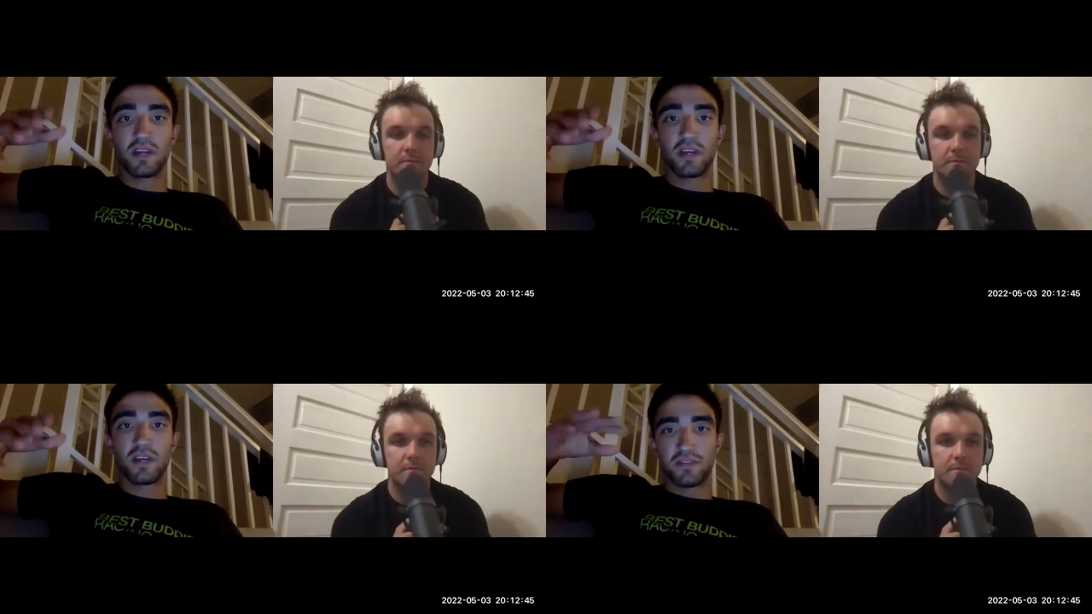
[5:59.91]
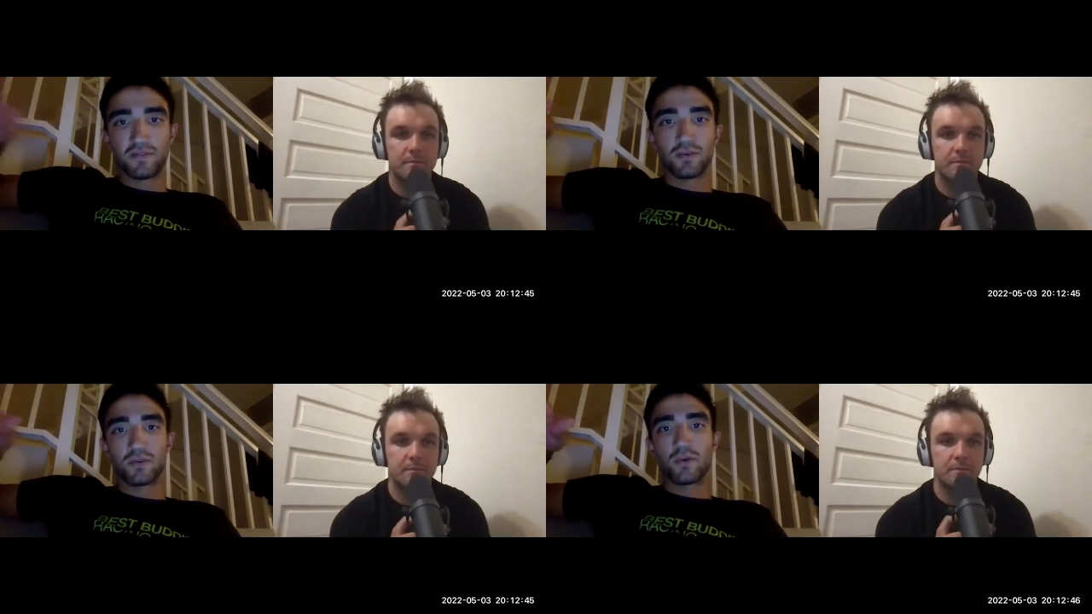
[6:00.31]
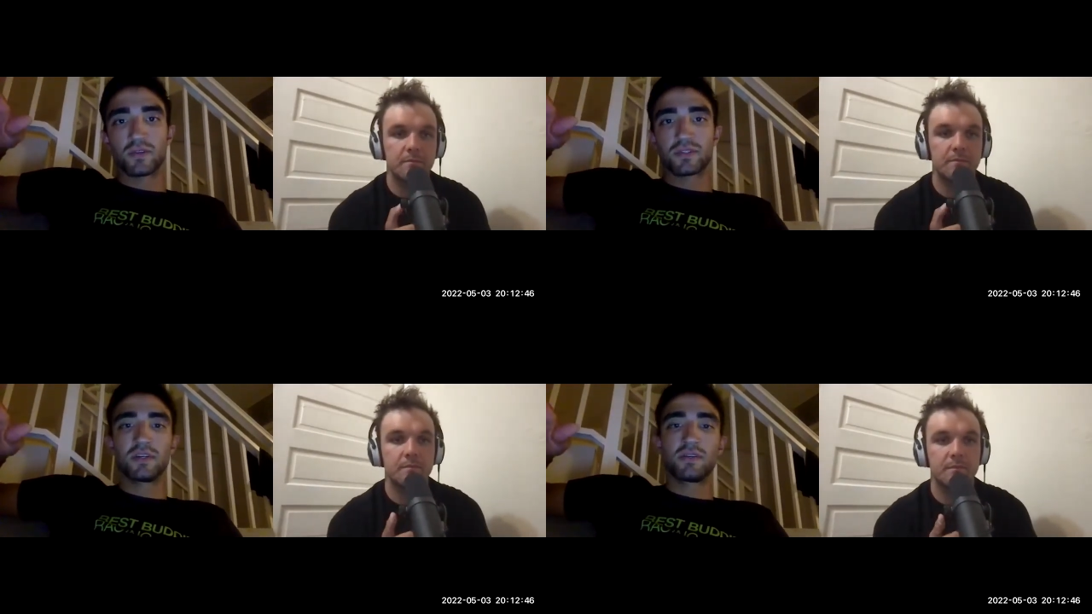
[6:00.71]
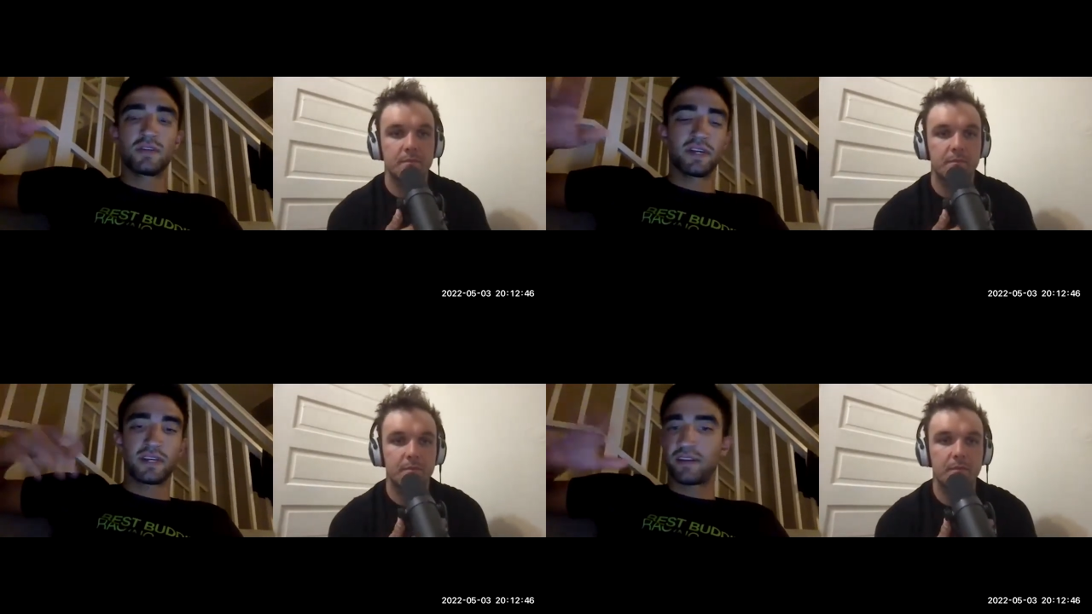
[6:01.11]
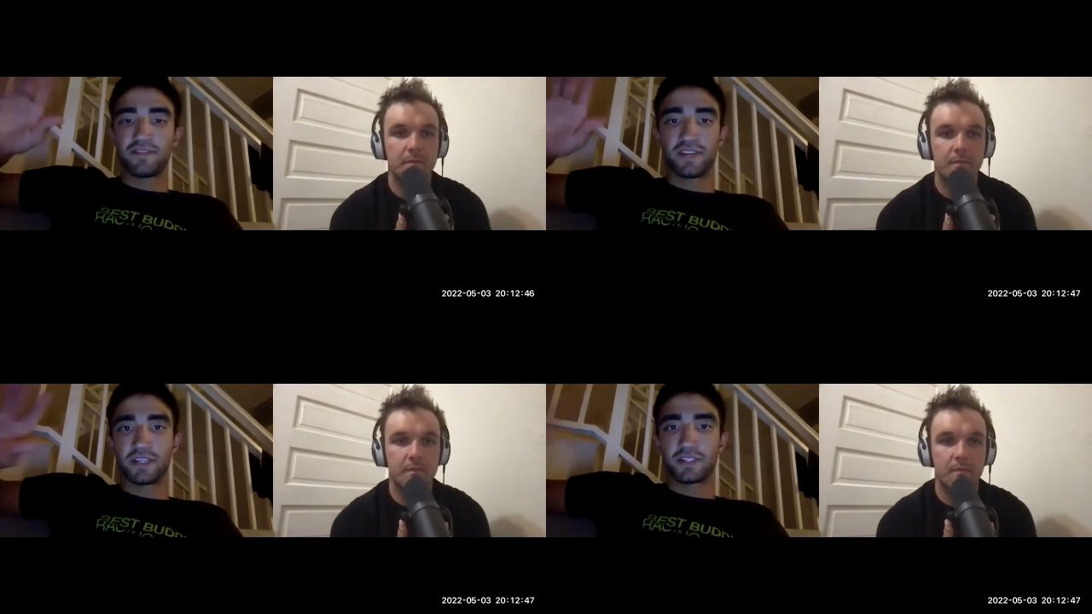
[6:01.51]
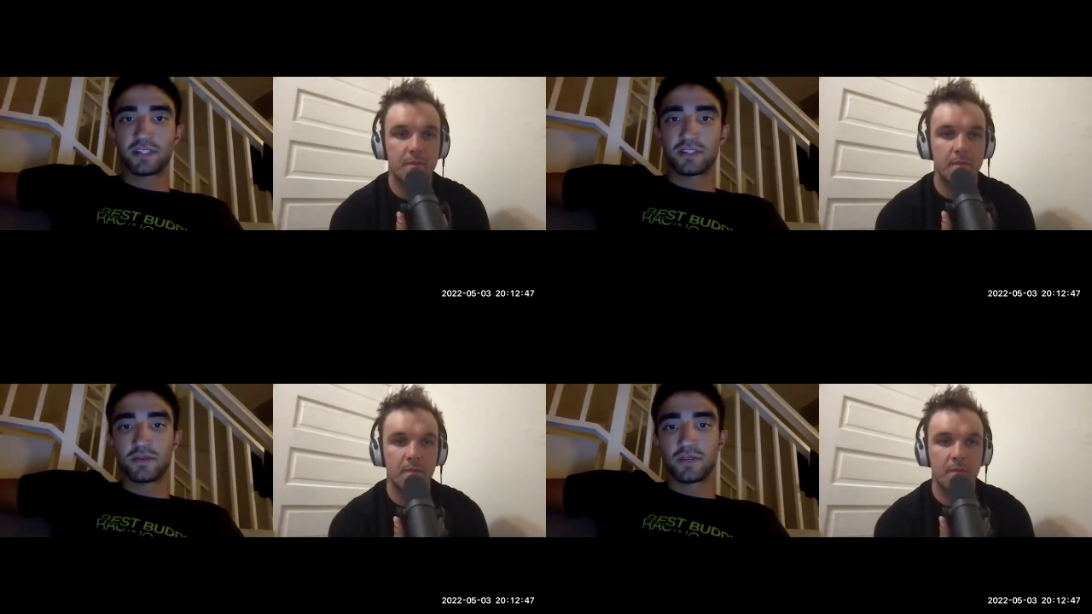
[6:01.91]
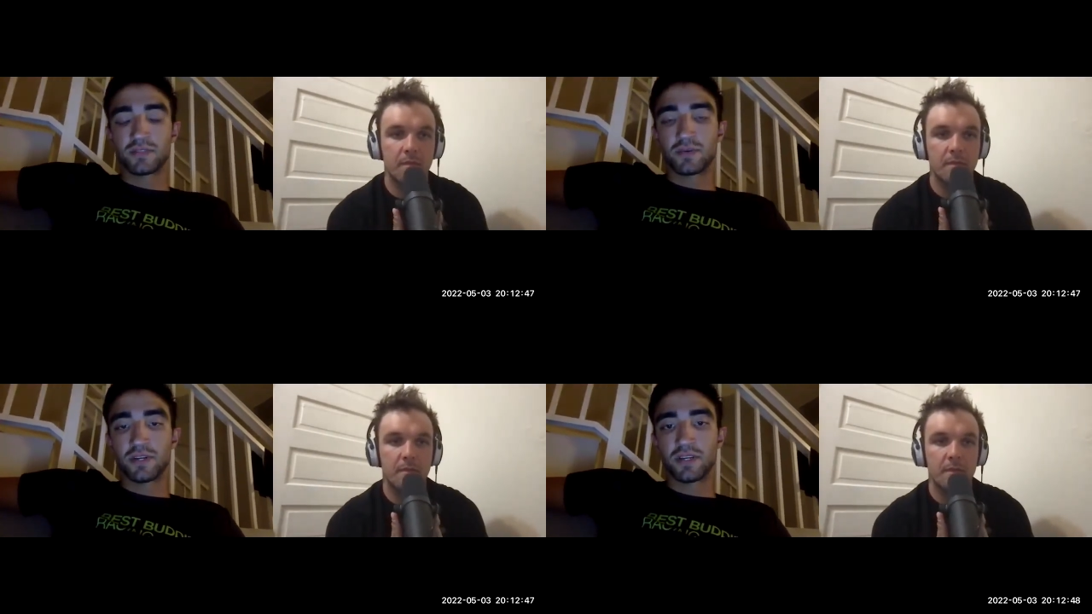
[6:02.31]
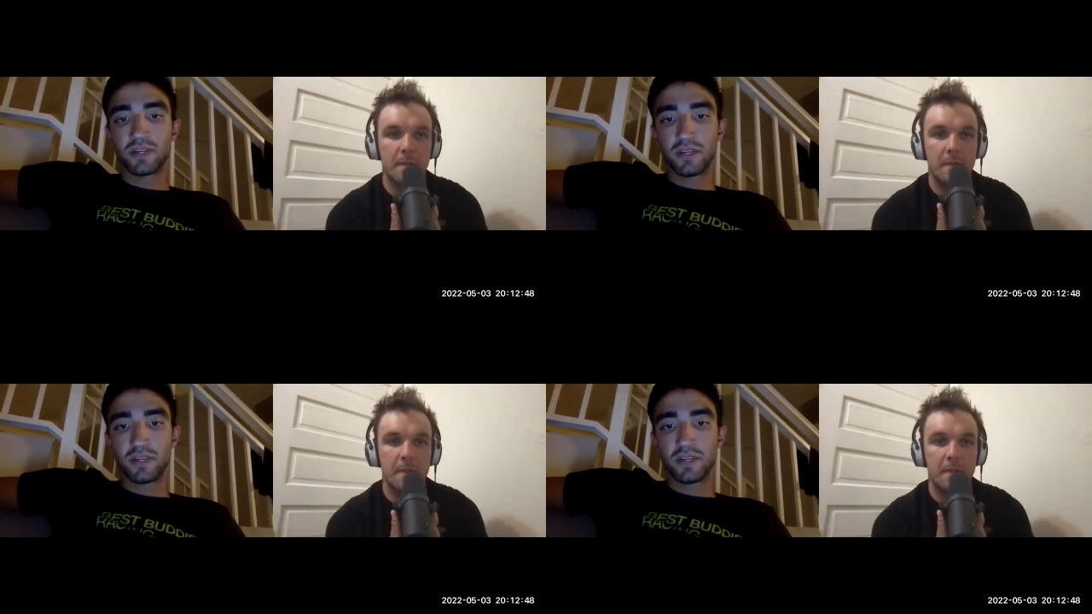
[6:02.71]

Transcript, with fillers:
Speaker 1: uh, full course load, and I finished in 2020.